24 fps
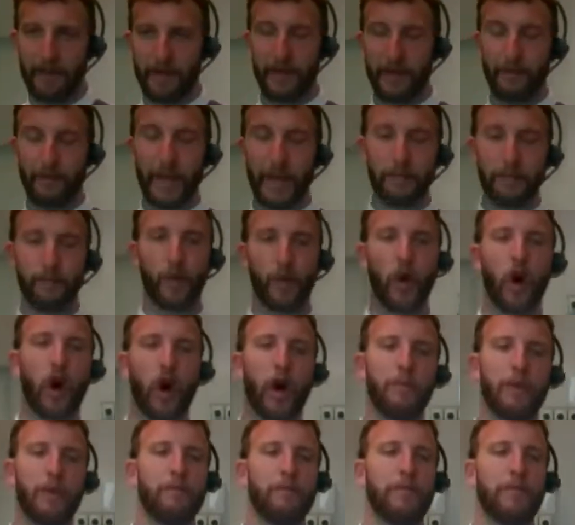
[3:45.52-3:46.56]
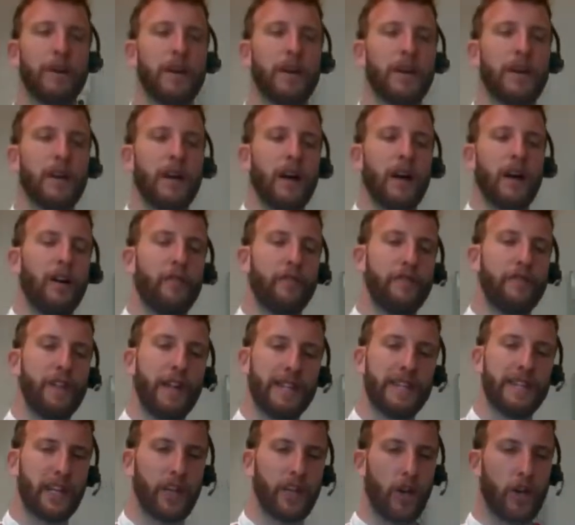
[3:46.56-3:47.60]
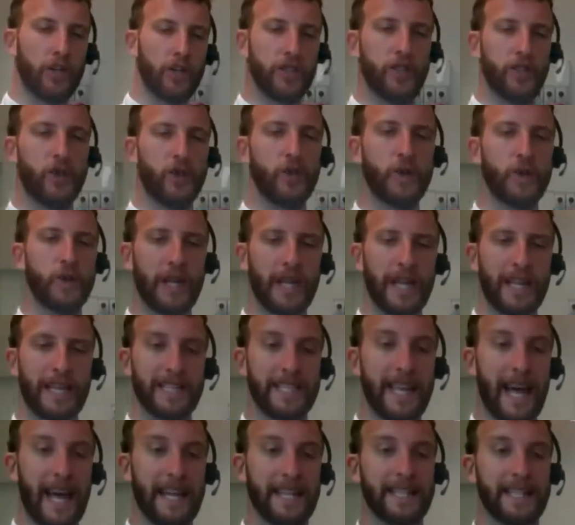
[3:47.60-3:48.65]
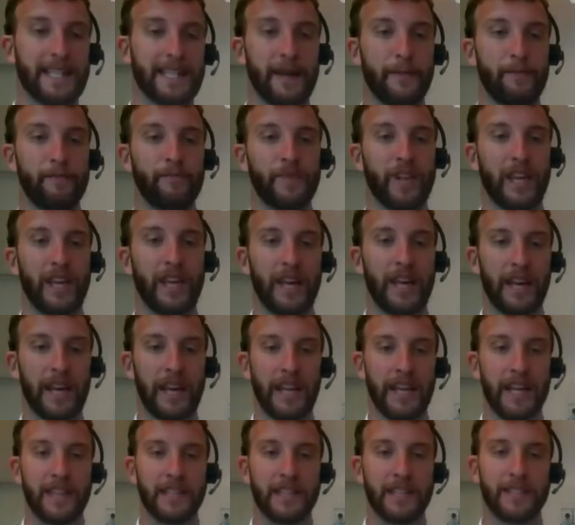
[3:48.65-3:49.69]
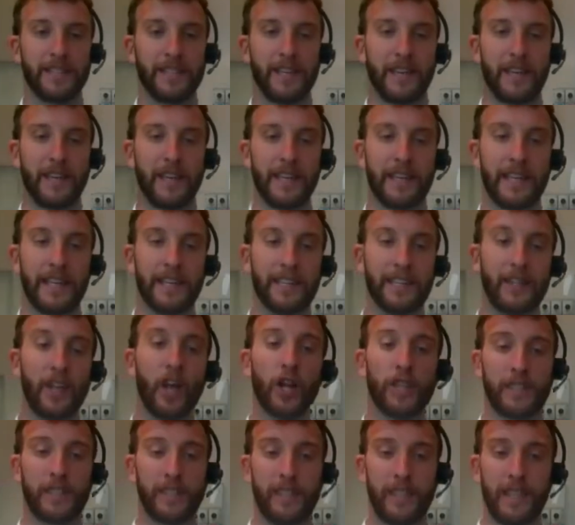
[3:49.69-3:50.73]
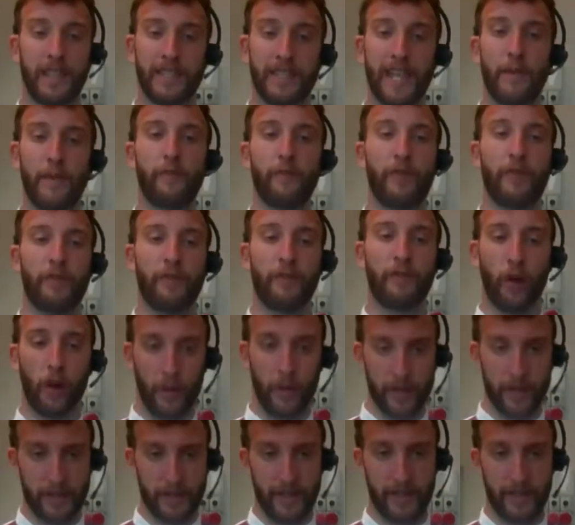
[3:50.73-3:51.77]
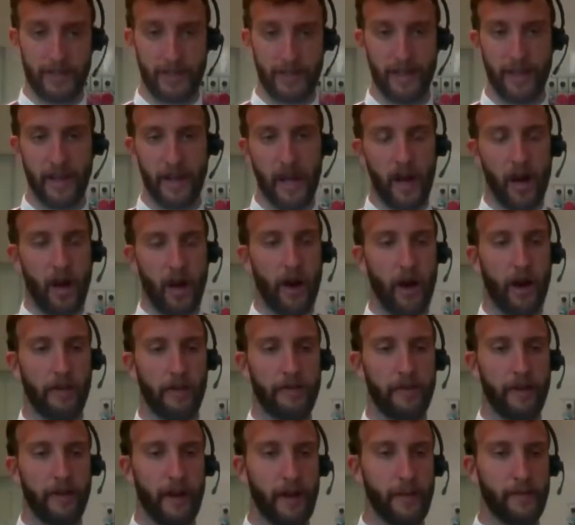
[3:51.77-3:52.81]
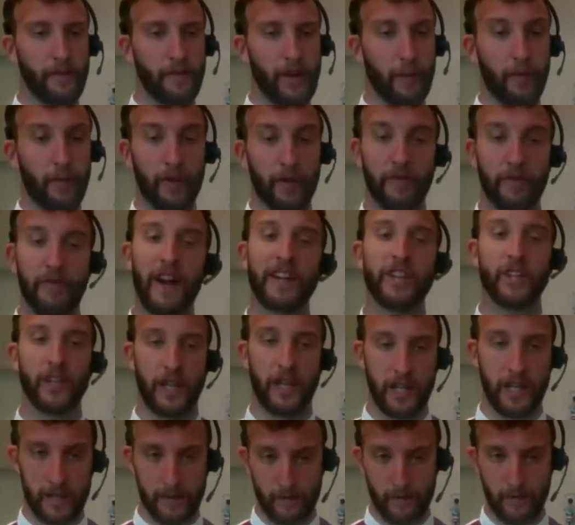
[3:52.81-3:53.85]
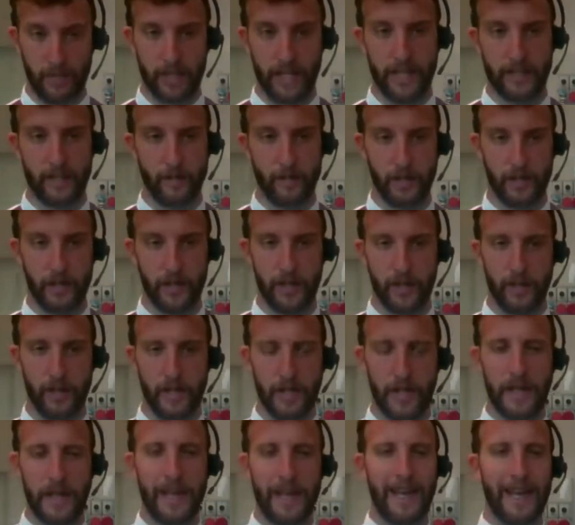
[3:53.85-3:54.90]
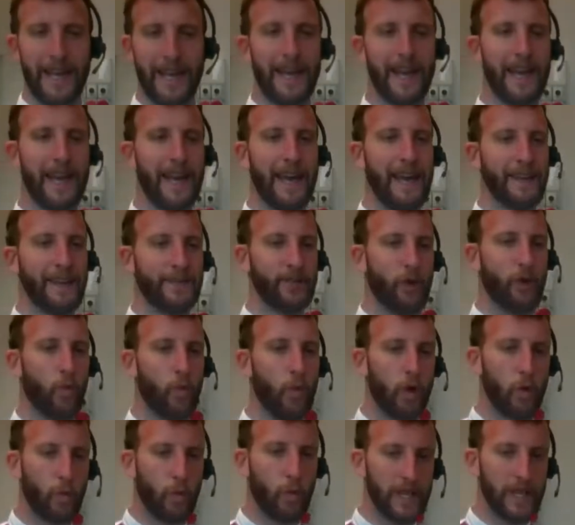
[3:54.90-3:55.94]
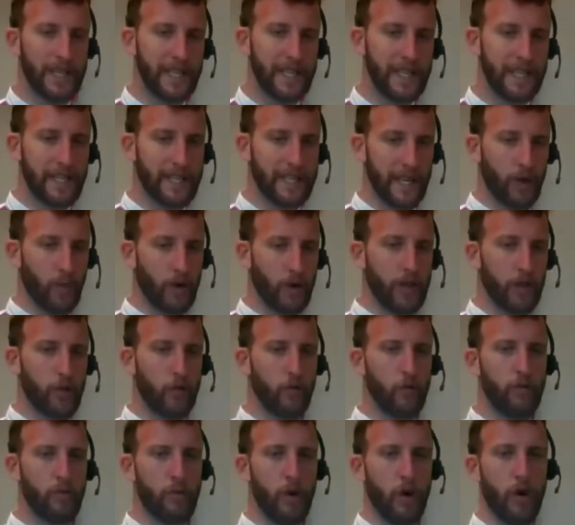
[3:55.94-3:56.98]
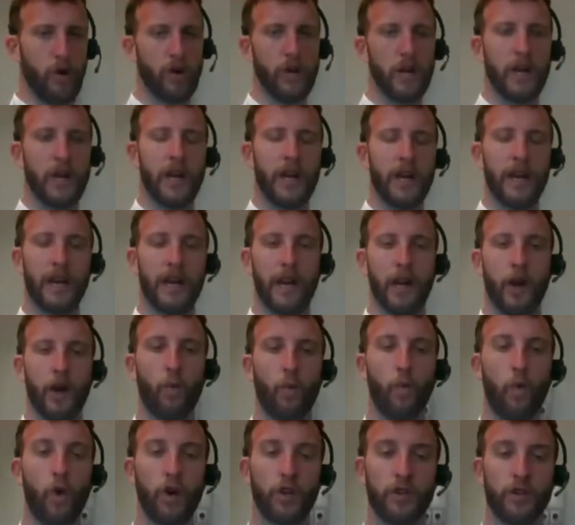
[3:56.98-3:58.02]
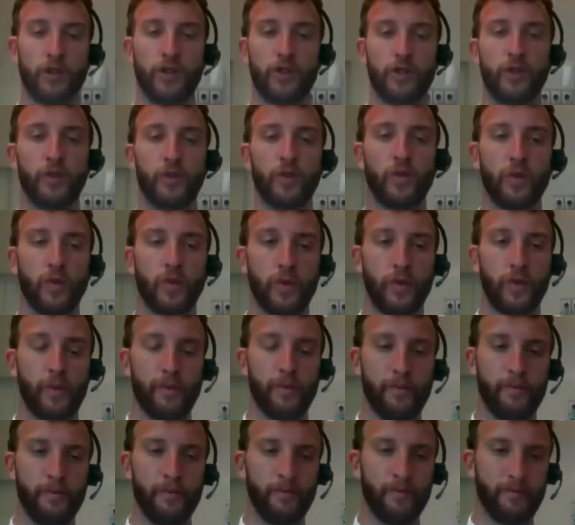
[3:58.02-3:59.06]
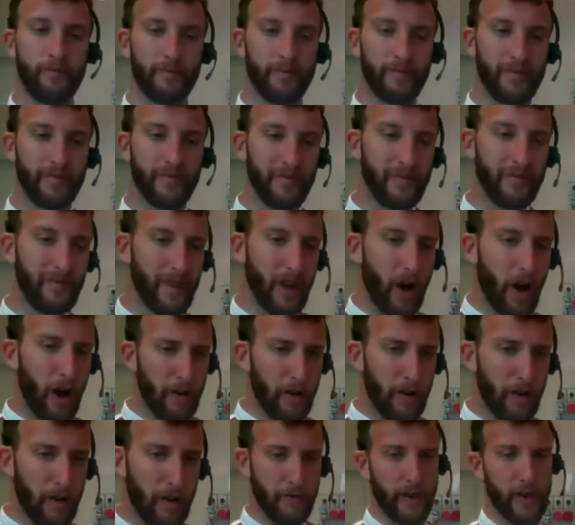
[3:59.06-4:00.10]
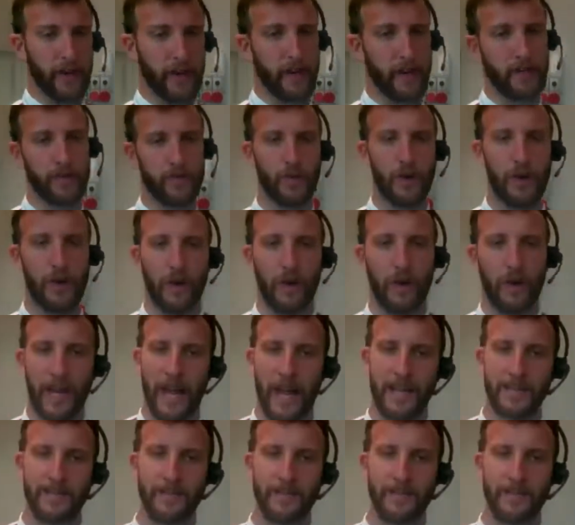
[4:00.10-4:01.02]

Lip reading: But the main problem of that technology usually is that it has not the same performances of a professional gelato machine. So what we did with CUBo was to offer to our